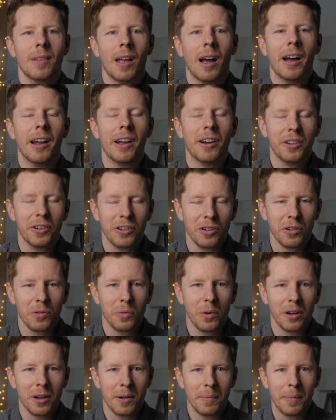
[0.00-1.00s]
Hi, how you doing?
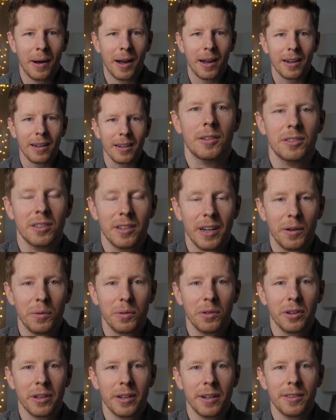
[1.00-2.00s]
Welcome back. Today we're
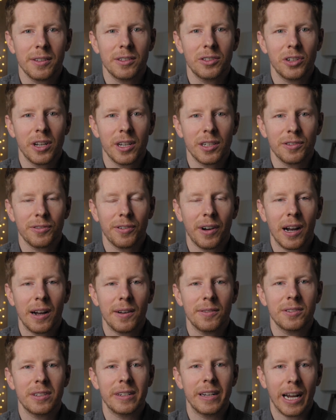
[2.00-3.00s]
looking at the
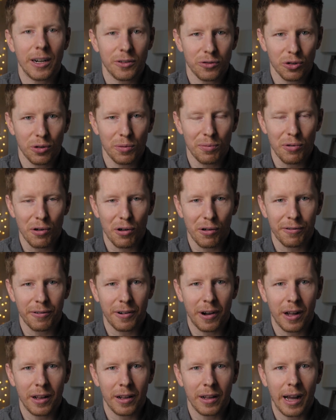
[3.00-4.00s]
GH5's natural
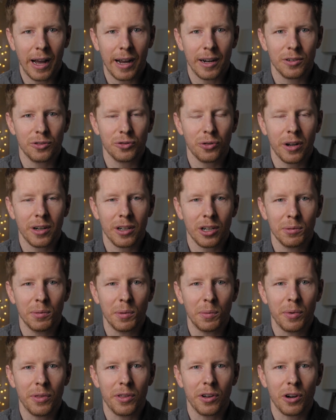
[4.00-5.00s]
profile and trying to come
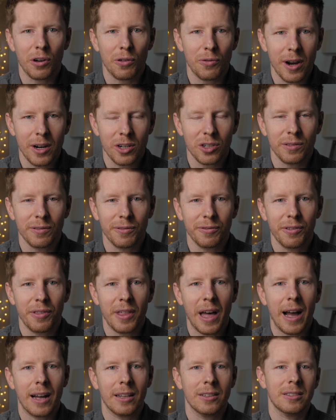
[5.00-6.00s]
up with a correction for
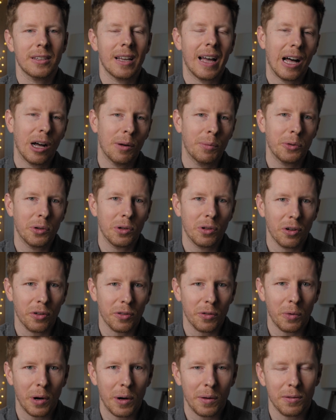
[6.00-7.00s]
that to help you along
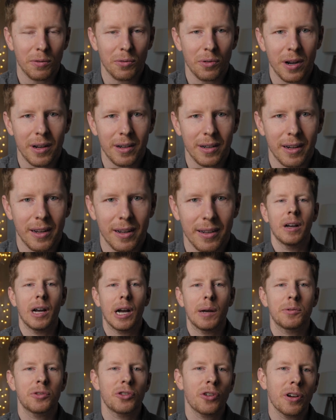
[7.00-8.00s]
the way with grading it.
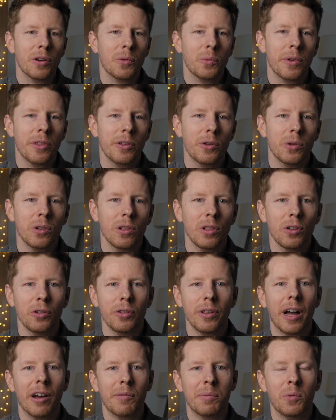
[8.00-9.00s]
I'm sharing with you a
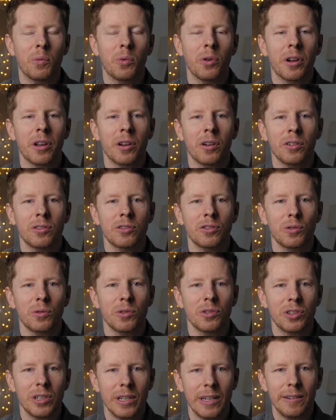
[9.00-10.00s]
LUT I've been working on to
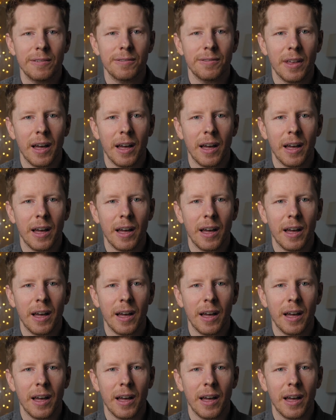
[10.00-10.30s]
achieve